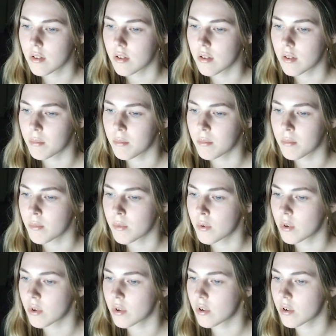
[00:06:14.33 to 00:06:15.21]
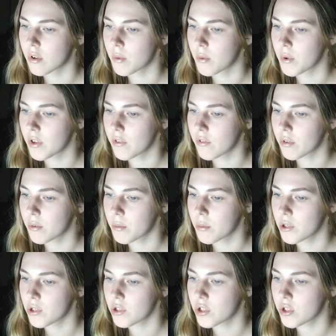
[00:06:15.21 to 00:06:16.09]
them more away
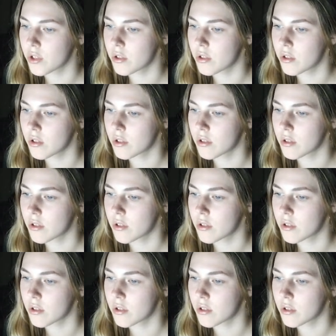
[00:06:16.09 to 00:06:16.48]
from each other.